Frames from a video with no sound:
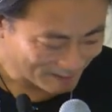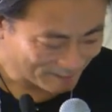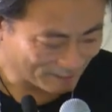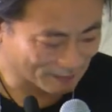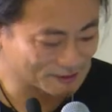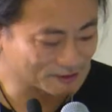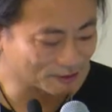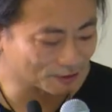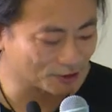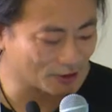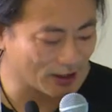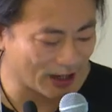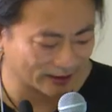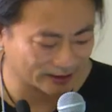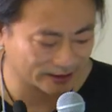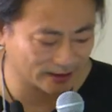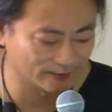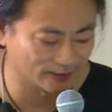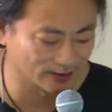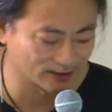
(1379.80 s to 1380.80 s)
for social
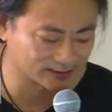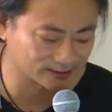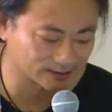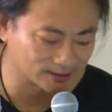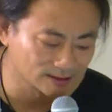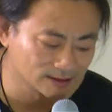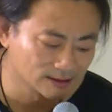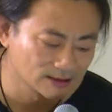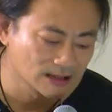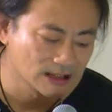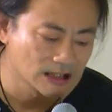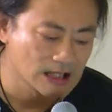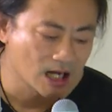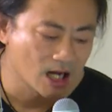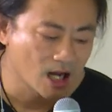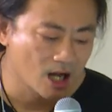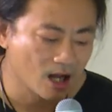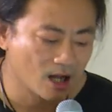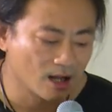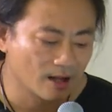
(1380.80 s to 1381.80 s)
activists,
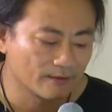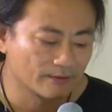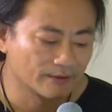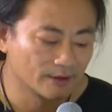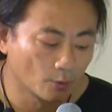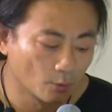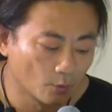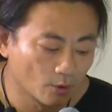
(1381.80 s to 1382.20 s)
the